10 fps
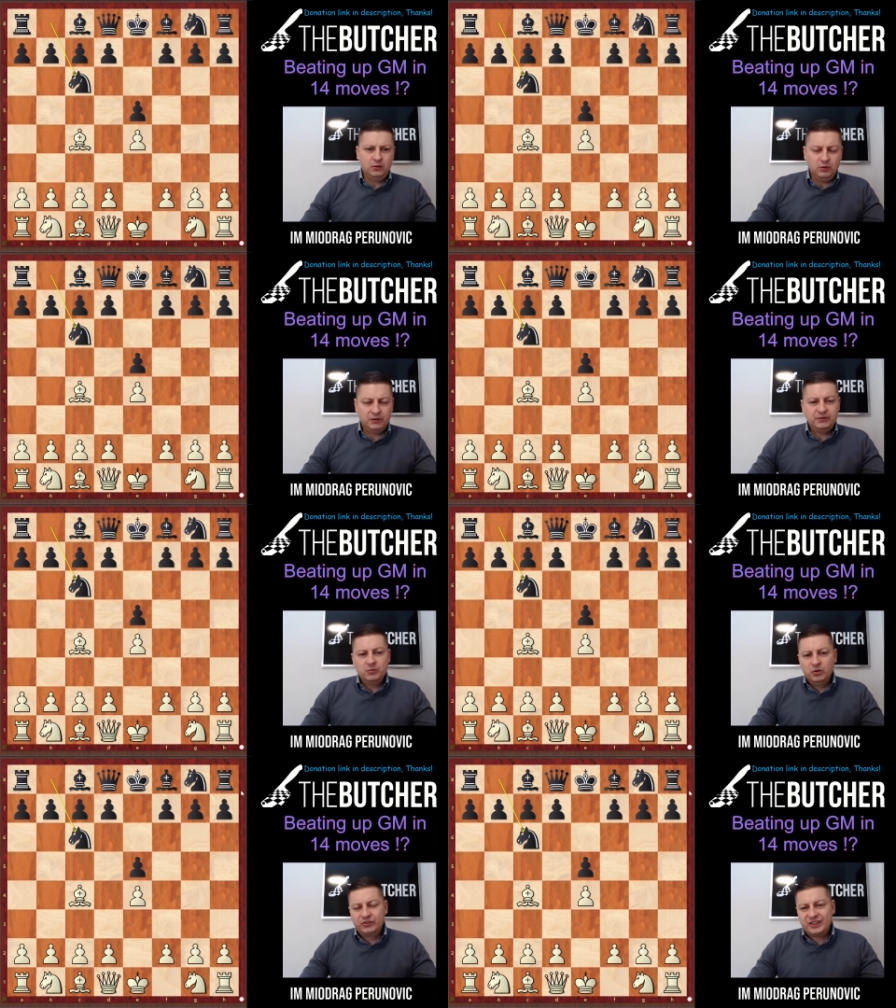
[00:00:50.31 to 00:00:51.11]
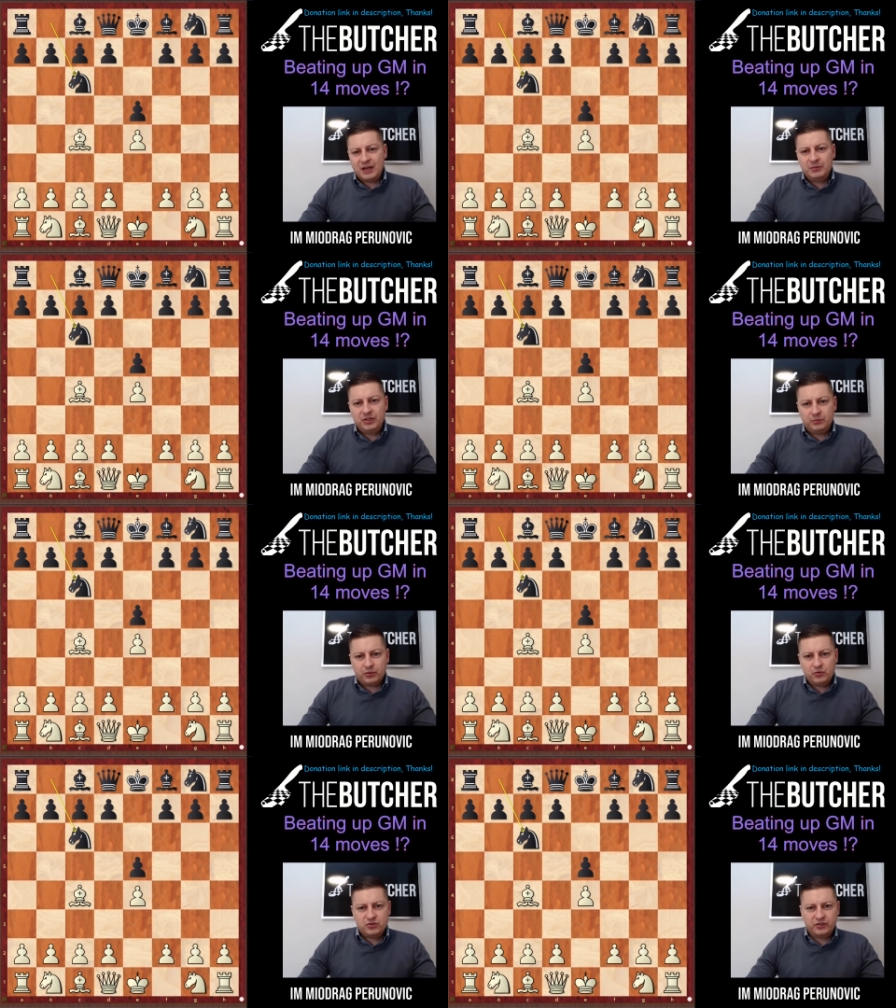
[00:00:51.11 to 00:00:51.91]
one of the most common
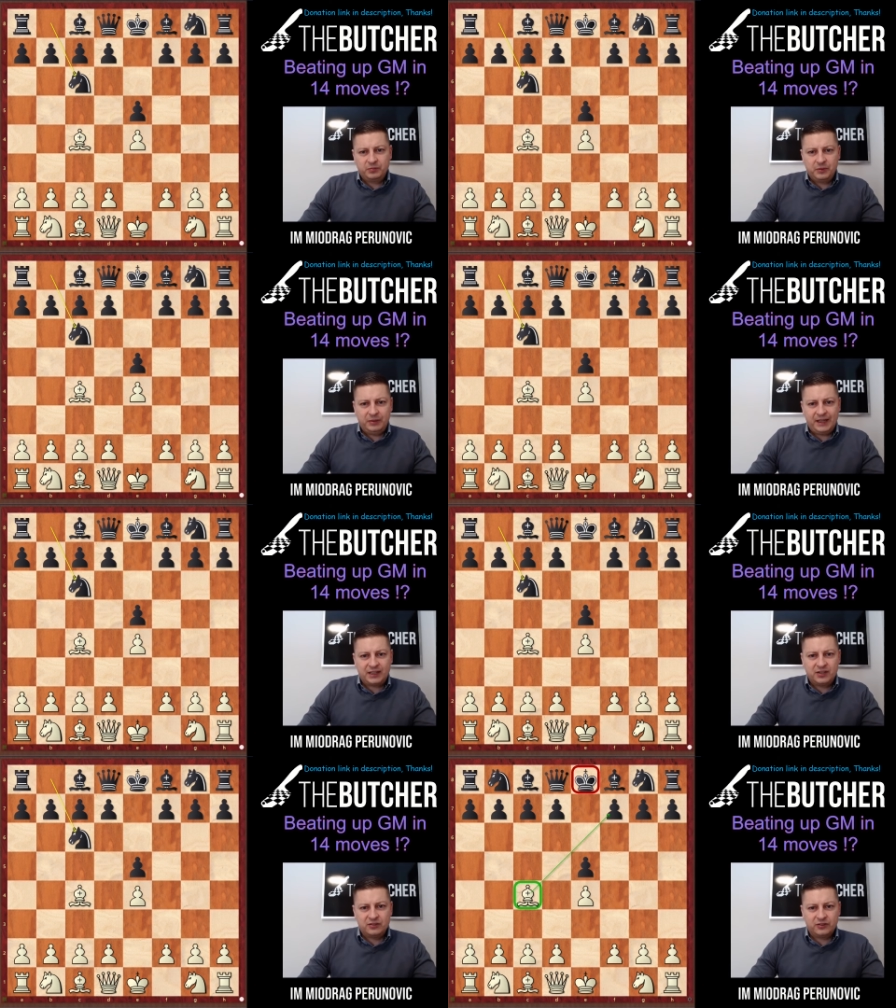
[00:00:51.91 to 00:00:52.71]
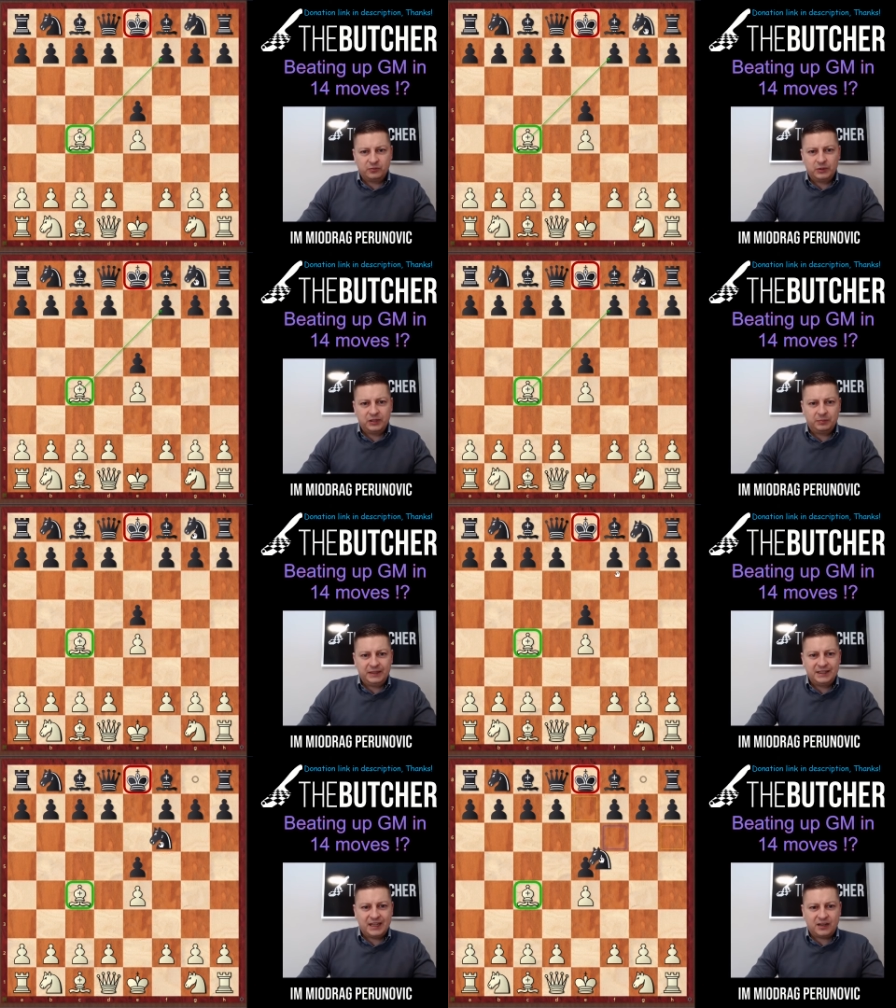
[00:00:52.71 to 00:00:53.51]
approaches by black here is when they
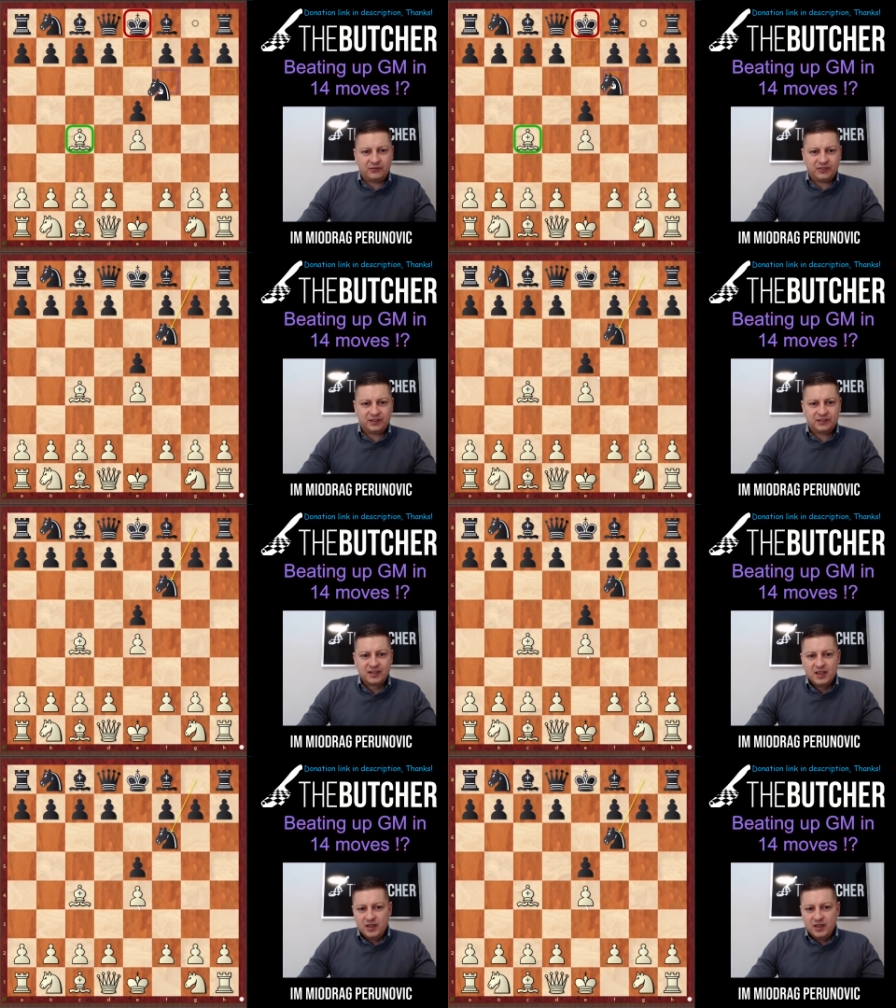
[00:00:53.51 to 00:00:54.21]
play knight f6,